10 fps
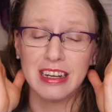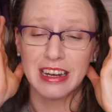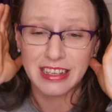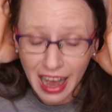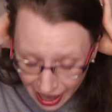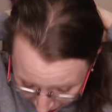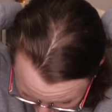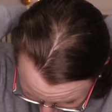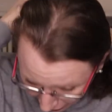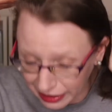and
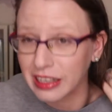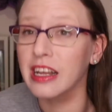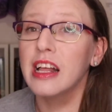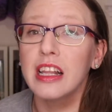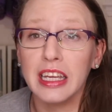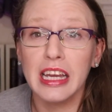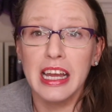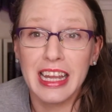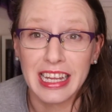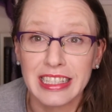die, and like
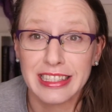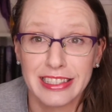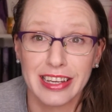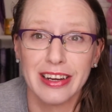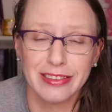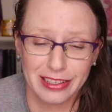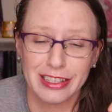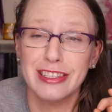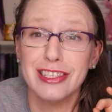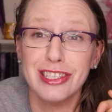it sounds like
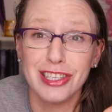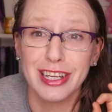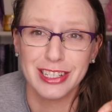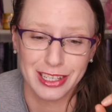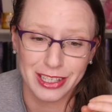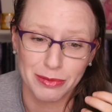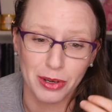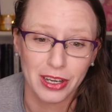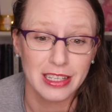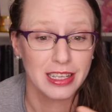such a good
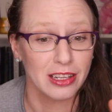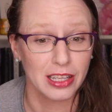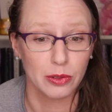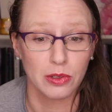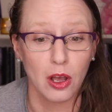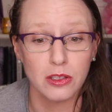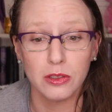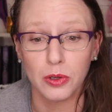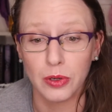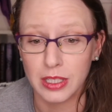book, and it sounded like there was also
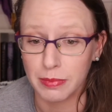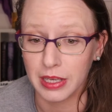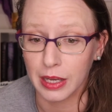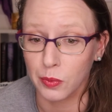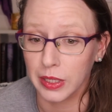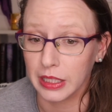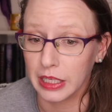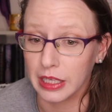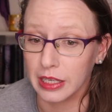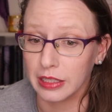going to be a
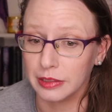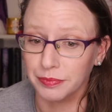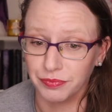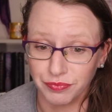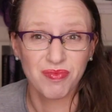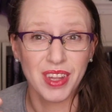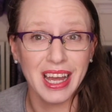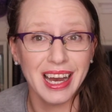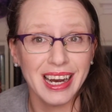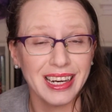really
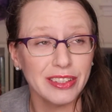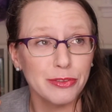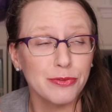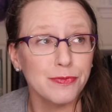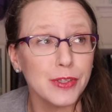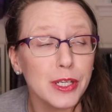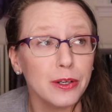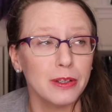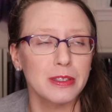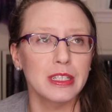
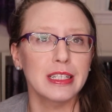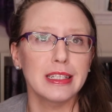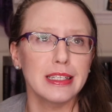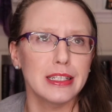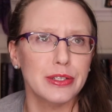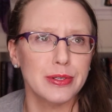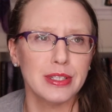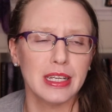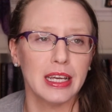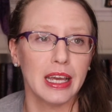fierce and
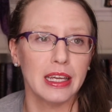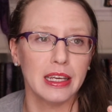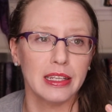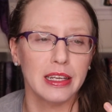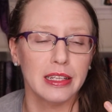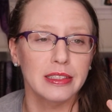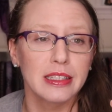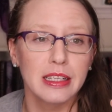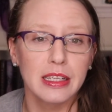interesting and